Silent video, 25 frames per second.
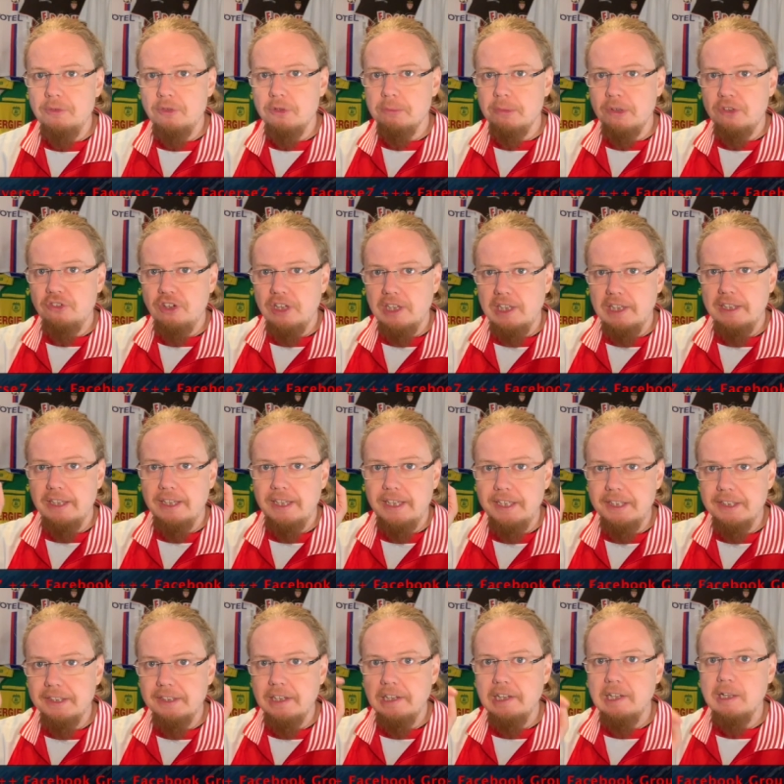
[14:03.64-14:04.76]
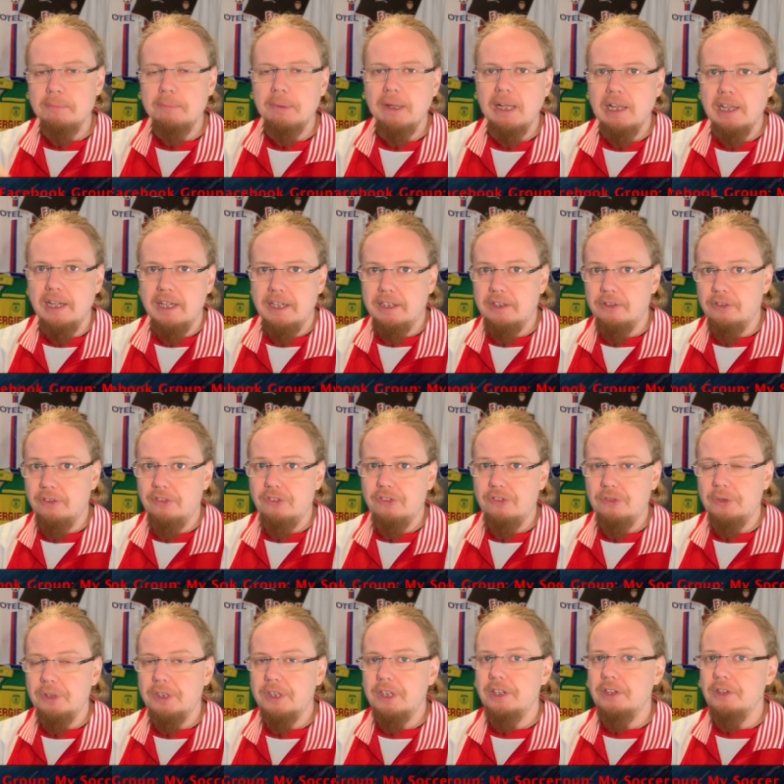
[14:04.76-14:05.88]
to my channel and hitting the little bell icon
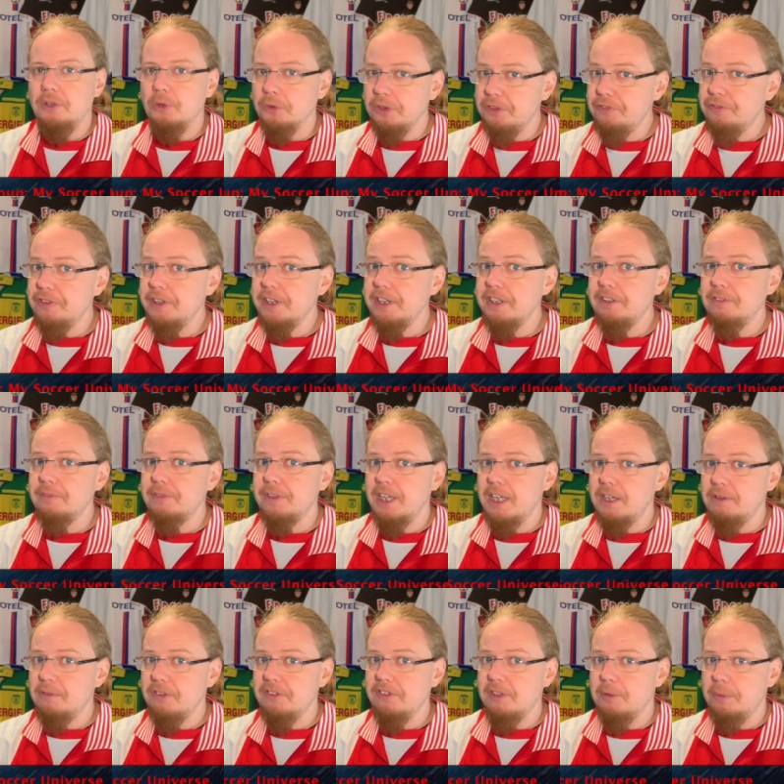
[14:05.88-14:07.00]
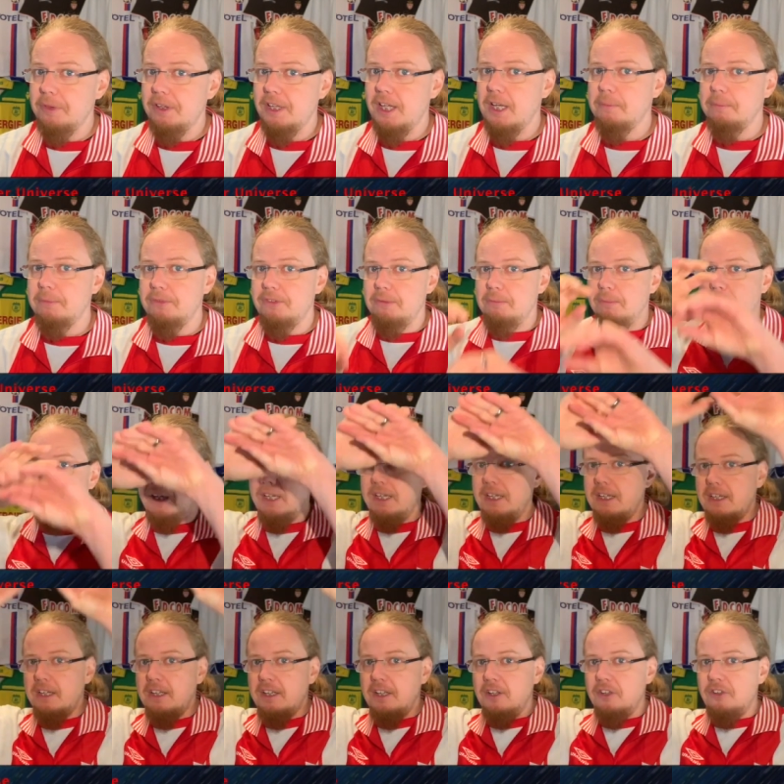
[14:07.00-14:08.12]
so you get notified whenever something happens in my
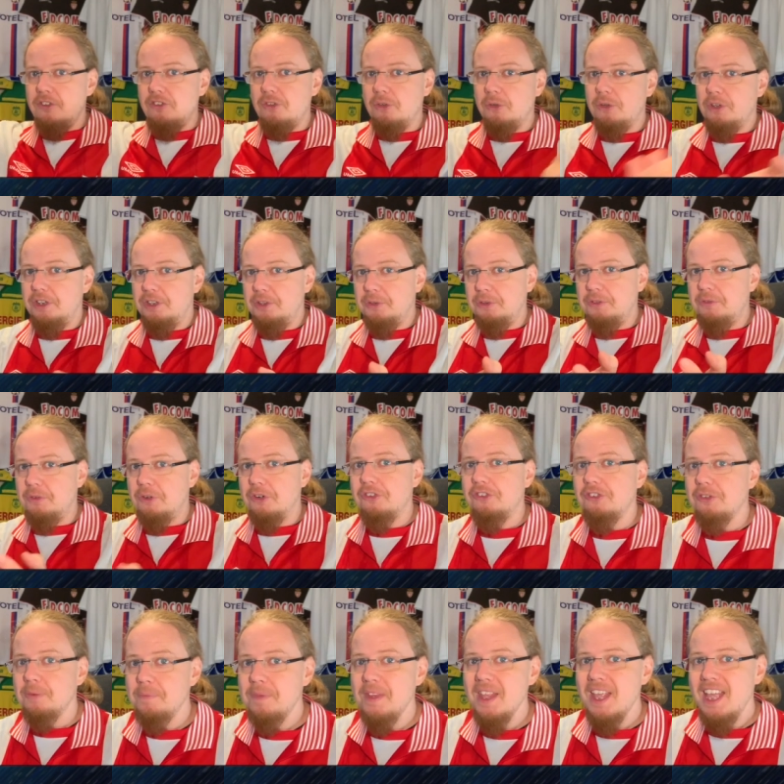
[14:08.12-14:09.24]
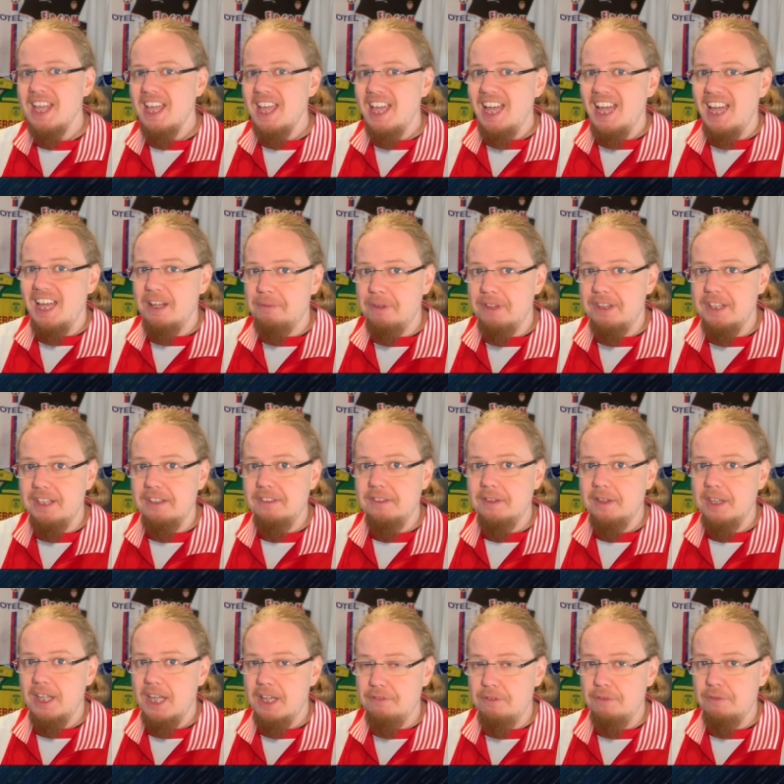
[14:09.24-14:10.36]
soccer universe. And with that,
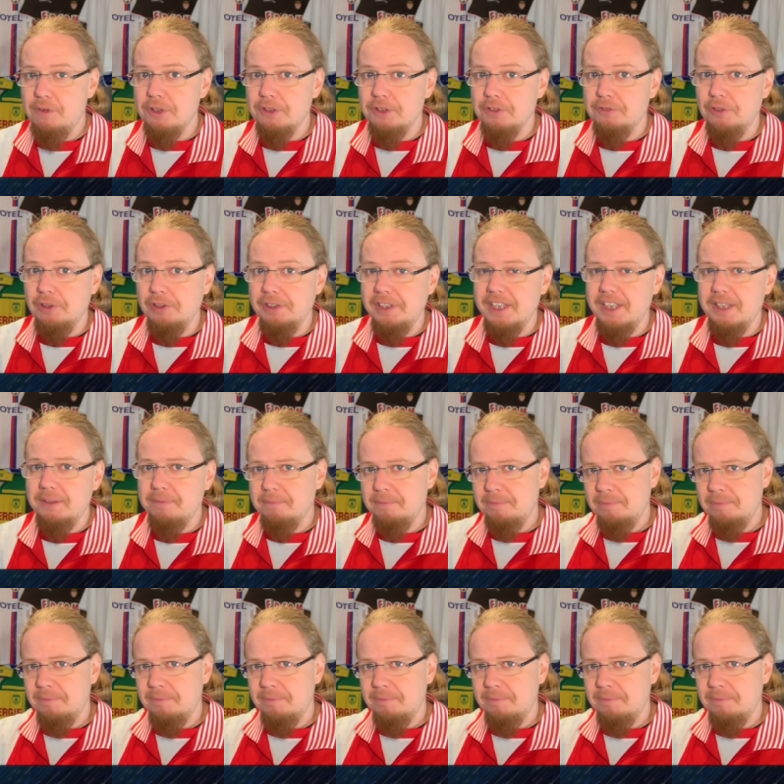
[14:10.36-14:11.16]
have a wonderful day.